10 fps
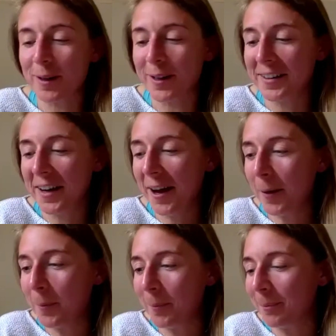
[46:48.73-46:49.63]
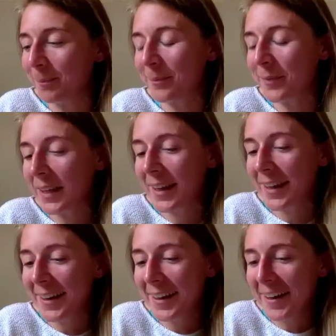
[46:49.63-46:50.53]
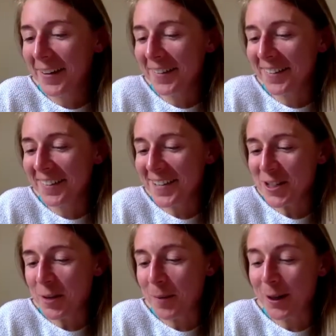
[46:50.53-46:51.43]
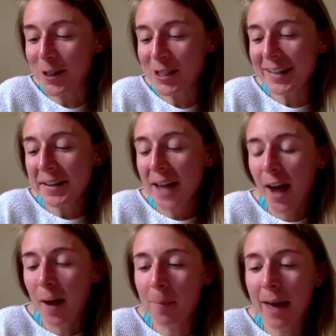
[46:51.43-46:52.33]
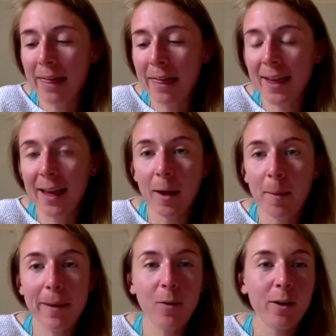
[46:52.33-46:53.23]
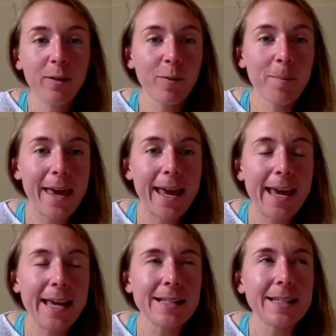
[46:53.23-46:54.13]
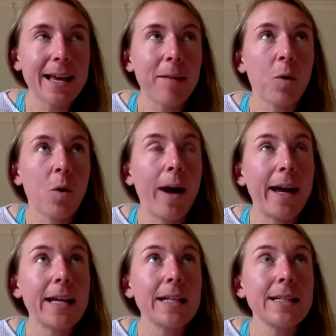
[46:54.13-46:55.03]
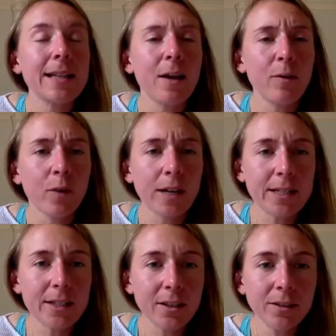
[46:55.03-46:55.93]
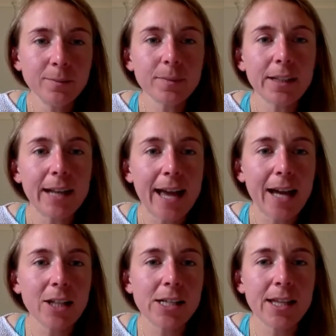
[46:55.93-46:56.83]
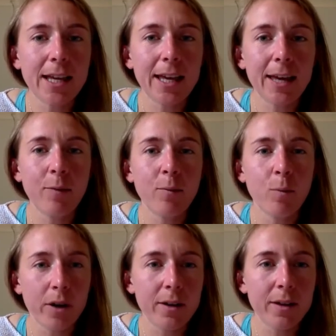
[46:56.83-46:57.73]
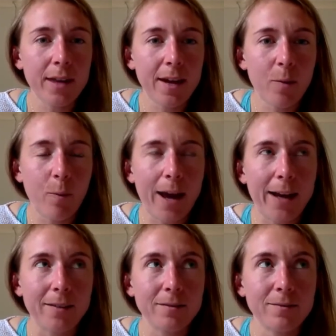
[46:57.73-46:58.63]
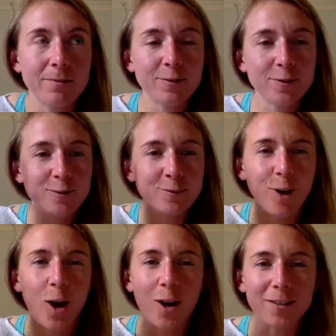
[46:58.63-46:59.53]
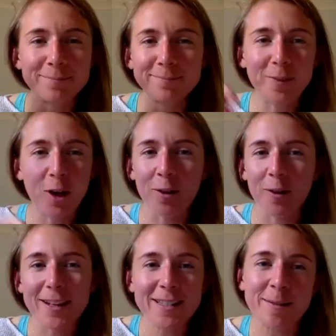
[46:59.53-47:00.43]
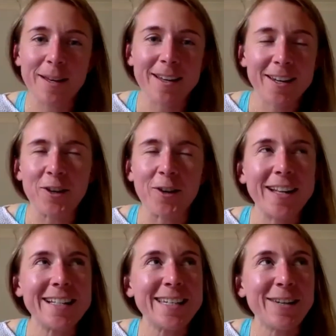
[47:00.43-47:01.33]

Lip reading: one. So much. I think a big one for me is I'm quite self-critical, and I actually think if one thing went wrong, although it's, you know, it's